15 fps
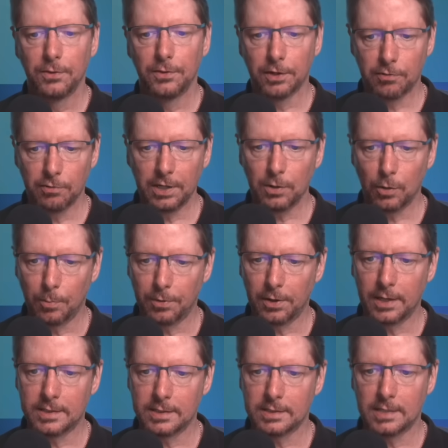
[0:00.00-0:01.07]
the grid
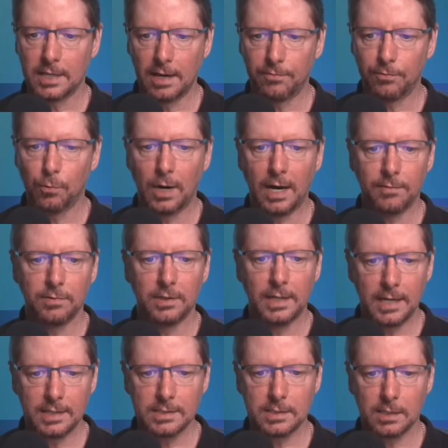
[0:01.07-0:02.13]
operators therefore have
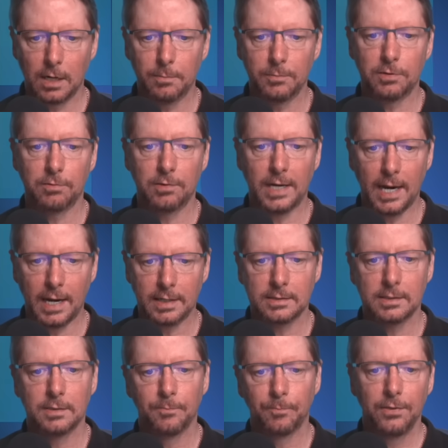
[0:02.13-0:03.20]
less time to react.